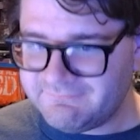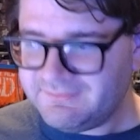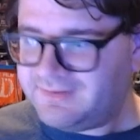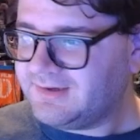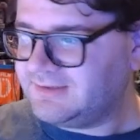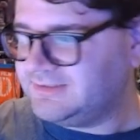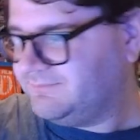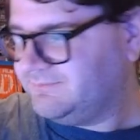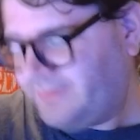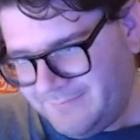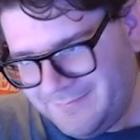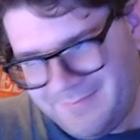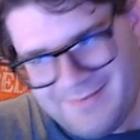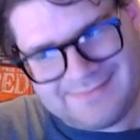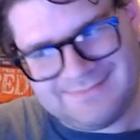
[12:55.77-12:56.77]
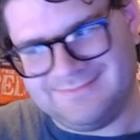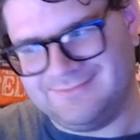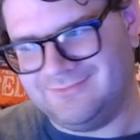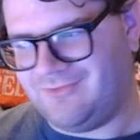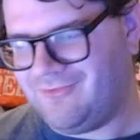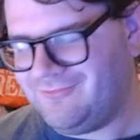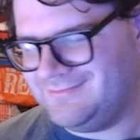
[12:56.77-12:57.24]
it and then brought me back in
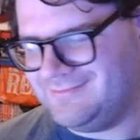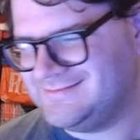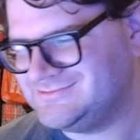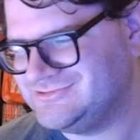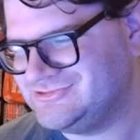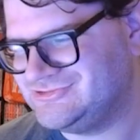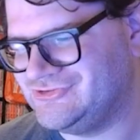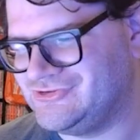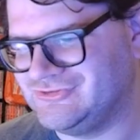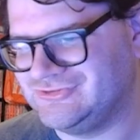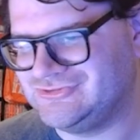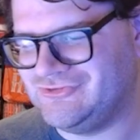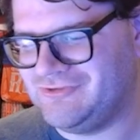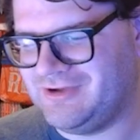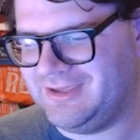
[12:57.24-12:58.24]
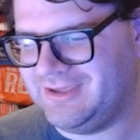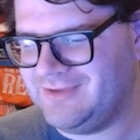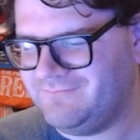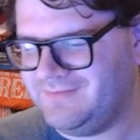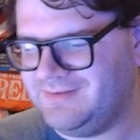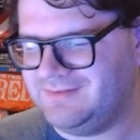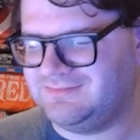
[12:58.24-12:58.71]
all nice and strong. So I can't
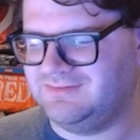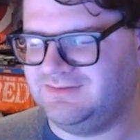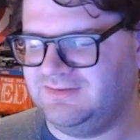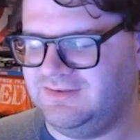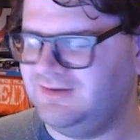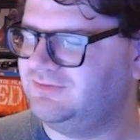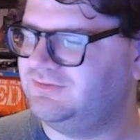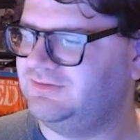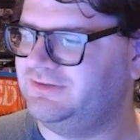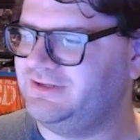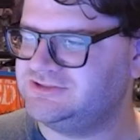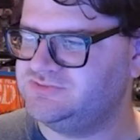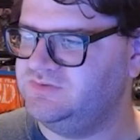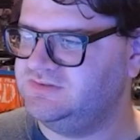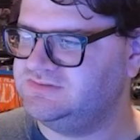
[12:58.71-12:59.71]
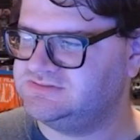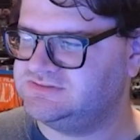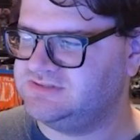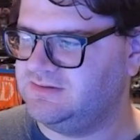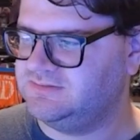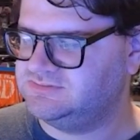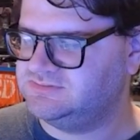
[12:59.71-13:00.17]
wait to get into next week's
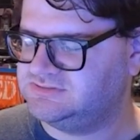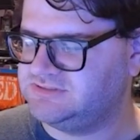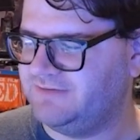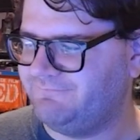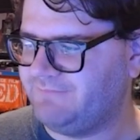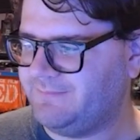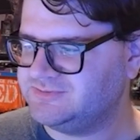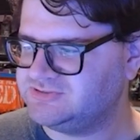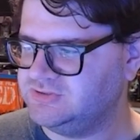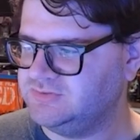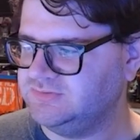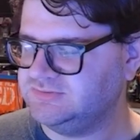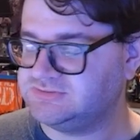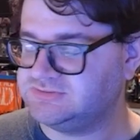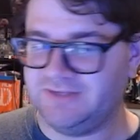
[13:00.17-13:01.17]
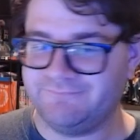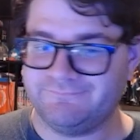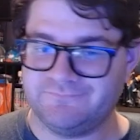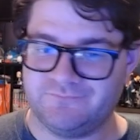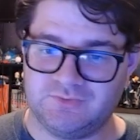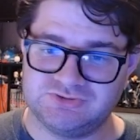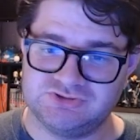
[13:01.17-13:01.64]
set of episodes. Thank you for
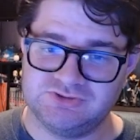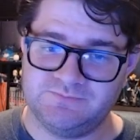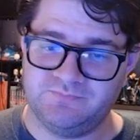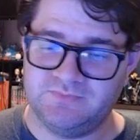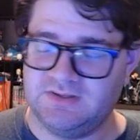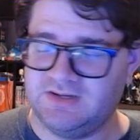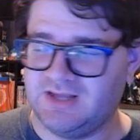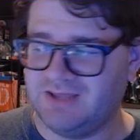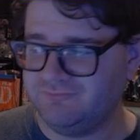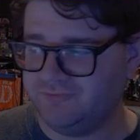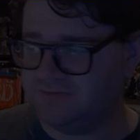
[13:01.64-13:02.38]
watching and have a great